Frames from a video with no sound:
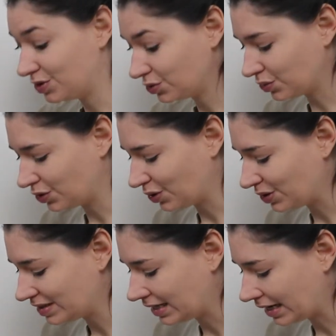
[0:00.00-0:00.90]
short
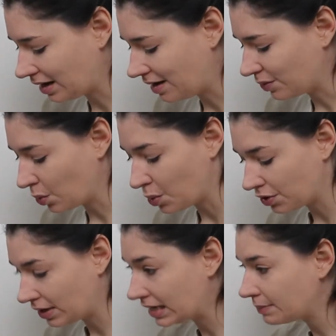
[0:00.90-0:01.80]
notice and I can't
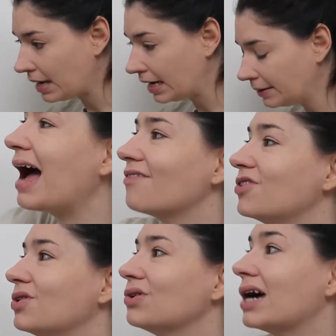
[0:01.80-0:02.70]
order any paint.
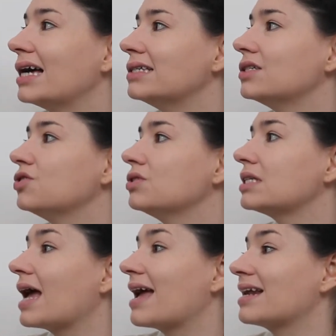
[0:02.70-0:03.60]
Have you guys used
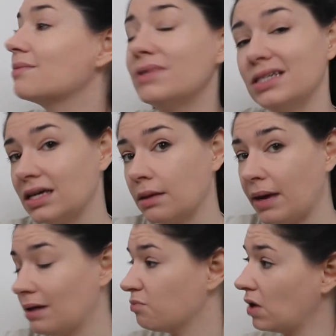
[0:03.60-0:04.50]
any particular
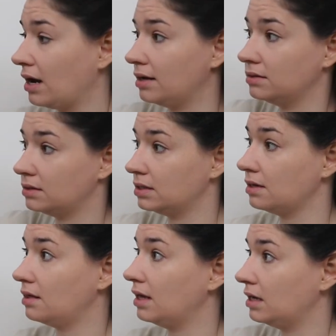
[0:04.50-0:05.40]
paint brands
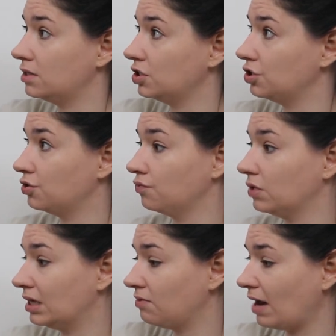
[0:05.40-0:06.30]
that you
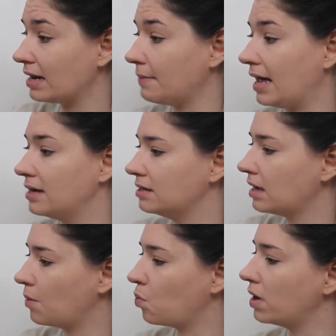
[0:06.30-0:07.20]
really recommend,
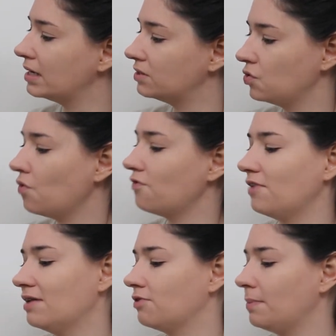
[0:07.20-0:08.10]
and what is your
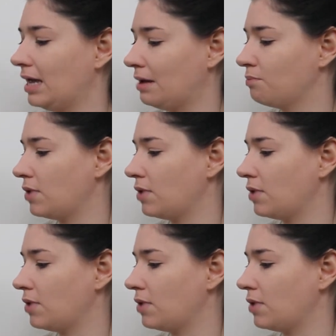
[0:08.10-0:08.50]
favorite paint